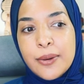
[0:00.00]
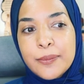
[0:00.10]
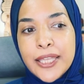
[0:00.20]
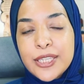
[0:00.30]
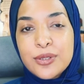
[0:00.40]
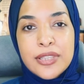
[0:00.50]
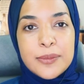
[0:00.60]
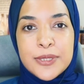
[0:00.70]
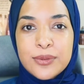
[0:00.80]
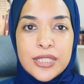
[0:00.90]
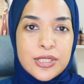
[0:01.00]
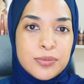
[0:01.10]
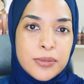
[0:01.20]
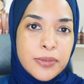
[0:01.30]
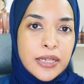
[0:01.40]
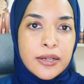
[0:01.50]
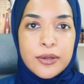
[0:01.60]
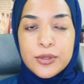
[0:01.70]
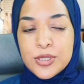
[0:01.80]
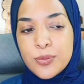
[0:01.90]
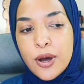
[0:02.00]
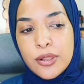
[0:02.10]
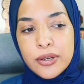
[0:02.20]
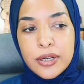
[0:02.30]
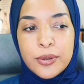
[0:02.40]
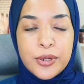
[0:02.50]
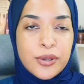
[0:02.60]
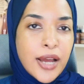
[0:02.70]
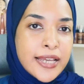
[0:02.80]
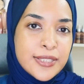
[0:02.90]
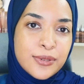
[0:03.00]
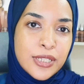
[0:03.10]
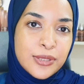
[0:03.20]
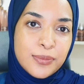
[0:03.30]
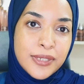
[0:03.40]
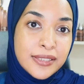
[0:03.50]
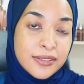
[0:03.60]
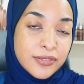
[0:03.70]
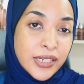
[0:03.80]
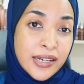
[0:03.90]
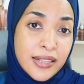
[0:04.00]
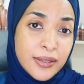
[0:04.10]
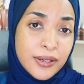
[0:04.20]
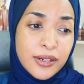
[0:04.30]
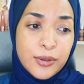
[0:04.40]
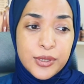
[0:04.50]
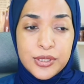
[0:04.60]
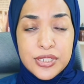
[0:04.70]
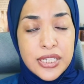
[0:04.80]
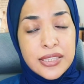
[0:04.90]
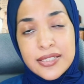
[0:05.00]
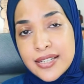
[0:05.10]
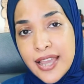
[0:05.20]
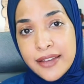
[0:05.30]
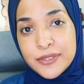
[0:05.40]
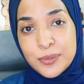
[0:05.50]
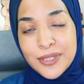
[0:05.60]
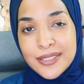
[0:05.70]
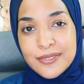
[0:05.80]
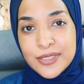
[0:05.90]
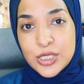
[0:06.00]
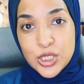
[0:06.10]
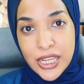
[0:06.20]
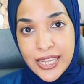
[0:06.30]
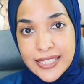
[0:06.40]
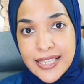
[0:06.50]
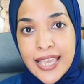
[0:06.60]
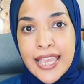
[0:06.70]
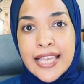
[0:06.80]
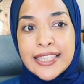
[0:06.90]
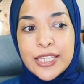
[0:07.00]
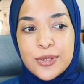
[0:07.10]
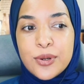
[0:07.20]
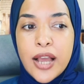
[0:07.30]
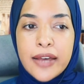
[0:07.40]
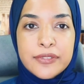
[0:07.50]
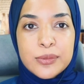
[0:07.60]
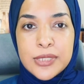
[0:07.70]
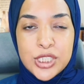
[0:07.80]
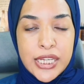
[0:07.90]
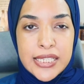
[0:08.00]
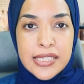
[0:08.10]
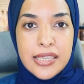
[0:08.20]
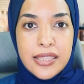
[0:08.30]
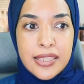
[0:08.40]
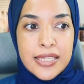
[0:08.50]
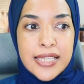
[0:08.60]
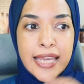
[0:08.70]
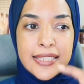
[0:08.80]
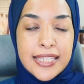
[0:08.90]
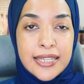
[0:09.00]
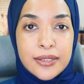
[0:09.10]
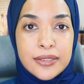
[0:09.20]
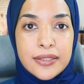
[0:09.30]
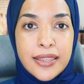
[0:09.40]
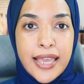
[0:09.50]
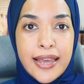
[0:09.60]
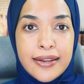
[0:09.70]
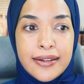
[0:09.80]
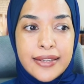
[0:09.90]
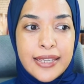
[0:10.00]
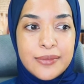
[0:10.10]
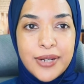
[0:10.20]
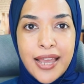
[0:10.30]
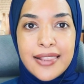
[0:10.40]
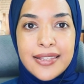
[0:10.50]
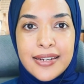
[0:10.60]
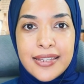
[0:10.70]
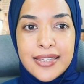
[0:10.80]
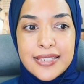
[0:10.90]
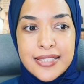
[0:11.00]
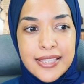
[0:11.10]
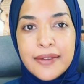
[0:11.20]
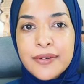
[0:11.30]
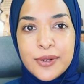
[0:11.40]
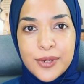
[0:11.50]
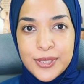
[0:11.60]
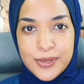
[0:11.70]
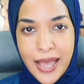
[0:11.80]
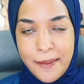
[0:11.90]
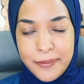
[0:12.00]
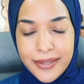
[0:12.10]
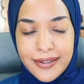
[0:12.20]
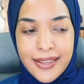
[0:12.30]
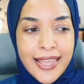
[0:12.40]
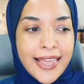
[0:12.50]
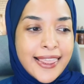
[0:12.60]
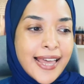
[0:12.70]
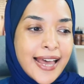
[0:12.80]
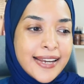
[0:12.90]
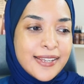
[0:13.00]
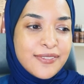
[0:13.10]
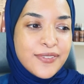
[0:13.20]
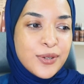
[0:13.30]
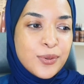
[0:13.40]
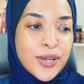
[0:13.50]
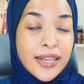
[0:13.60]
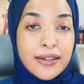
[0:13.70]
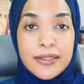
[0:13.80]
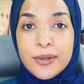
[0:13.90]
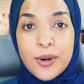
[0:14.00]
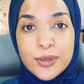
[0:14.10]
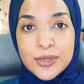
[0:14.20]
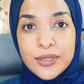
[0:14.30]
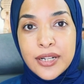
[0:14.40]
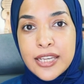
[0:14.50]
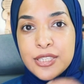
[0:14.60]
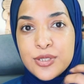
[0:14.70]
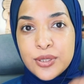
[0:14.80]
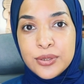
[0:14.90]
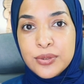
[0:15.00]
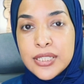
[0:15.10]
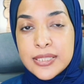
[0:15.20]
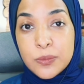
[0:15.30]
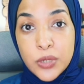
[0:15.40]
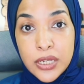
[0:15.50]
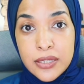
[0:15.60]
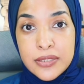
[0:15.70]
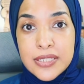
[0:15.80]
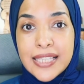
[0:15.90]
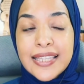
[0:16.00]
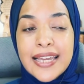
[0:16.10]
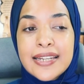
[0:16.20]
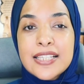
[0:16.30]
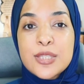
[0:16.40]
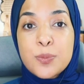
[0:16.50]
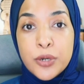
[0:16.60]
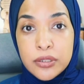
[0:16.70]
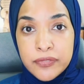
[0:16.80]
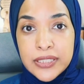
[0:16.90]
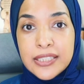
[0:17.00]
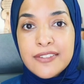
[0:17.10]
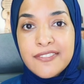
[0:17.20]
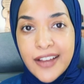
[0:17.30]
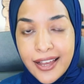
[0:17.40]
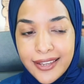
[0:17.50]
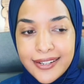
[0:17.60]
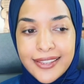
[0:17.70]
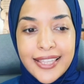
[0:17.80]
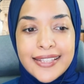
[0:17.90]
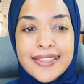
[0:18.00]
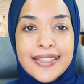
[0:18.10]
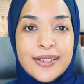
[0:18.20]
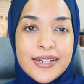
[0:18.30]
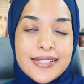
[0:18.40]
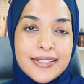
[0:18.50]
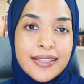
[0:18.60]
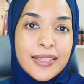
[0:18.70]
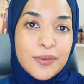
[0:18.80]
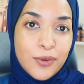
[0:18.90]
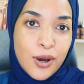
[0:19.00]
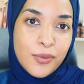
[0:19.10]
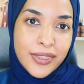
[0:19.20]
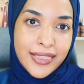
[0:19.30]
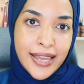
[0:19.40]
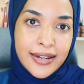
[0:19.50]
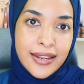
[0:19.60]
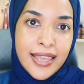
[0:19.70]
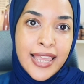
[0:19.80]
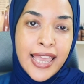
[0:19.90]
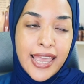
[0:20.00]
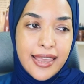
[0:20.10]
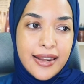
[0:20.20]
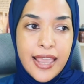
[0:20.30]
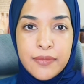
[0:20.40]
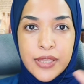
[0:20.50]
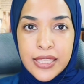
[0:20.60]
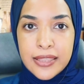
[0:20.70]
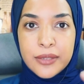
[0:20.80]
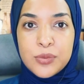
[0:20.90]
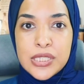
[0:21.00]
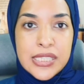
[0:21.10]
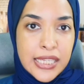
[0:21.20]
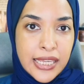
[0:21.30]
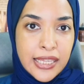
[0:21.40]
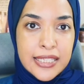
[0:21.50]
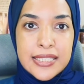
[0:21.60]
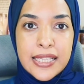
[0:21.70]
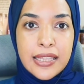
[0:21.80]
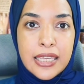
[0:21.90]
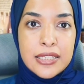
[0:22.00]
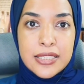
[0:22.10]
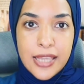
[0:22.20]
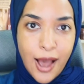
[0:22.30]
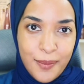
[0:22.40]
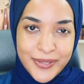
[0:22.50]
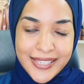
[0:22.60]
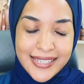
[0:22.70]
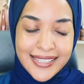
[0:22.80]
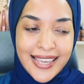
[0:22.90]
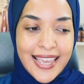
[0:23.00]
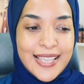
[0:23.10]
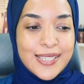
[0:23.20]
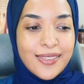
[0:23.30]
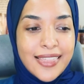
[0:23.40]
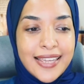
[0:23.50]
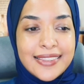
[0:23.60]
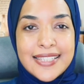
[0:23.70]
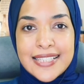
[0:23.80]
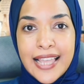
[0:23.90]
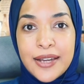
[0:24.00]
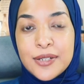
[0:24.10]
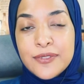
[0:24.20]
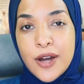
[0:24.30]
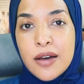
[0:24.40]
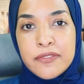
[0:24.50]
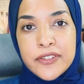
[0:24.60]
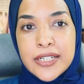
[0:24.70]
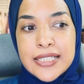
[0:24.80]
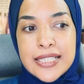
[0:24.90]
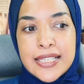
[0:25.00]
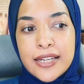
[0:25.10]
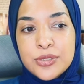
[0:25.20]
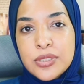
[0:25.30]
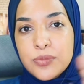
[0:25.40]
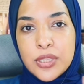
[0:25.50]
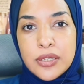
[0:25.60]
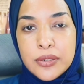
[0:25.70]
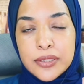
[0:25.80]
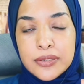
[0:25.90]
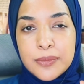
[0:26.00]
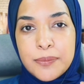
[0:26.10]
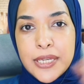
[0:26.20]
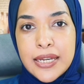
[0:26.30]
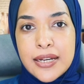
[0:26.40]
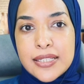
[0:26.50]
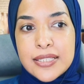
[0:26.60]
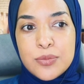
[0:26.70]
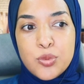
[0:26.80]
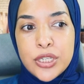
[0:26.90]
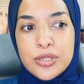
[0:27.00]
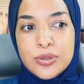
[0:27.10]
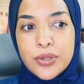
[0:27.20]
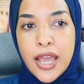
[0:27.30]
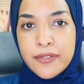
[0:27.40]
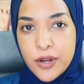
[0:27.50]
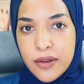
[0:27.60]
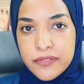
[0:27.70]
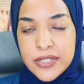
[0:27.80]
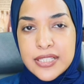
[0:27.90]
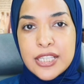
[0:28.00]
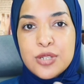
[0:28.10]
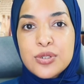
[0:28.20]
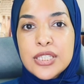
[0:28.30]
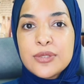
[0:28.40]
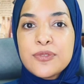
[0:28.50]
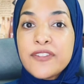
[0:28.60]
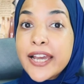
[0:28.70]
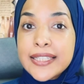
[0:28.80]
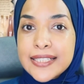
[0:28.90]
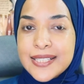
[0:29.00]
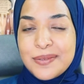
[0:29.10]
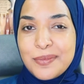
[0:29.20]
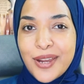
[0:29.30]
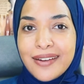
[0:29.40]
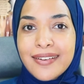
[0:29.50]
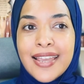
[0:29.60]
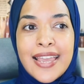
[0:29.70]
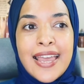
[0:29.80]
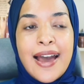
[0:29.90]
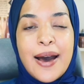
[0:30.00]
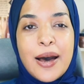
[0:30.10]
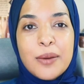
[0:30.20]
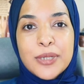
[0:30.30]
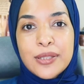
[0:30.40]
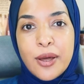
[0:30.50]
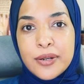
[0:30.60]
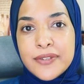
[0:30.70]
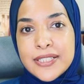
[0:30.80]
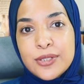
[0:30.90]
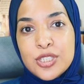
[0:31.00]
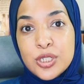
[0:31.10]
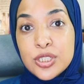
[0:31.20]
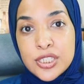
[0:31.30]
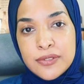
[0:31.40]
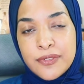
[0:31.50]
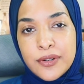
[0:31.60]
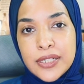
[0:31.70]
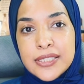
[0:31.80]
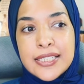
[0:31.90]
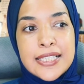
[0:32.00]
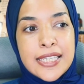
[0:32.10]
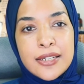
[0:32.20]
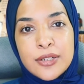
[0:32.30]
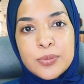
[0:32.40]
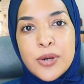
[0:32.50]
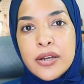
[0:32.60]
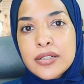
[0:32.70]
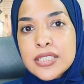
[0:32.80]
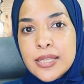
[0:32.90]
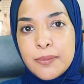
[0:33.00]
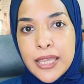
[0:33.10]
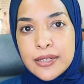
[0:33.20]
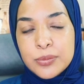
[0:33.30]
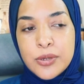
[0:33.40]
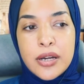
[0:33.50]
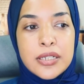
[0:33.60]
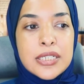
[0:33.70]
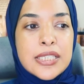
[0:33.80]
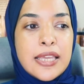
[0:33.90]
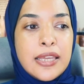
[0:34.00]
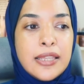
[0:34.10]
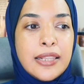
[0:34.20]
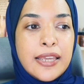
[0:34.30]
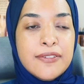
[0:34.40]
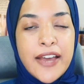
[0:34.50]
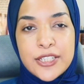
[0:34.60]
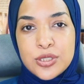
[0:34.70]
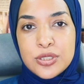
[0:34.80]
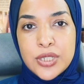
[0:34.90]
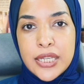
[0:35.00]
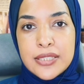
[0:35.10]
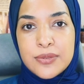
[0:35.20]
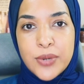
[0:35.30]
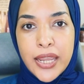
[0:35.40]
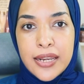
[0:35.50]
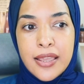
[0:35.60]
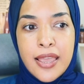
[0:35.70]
that your lips don't need to be bigger or smaller, or your eyes don't need to be a different color, or your skin doesn't have to be a different shade, that you don't have to be chasing this ideal that in reality is never going to happen. That if you get a little older and you start to get some wrinkles, that is perfectly fine, that there is nothing wrong with that. And everything that we see is telling us the opposite. So then this lack of confidence is actually really good, because when you don't have confidence and you need to find it somewhere, a lot of us are searching for it in skincare products makeup products and like fashion trends, right?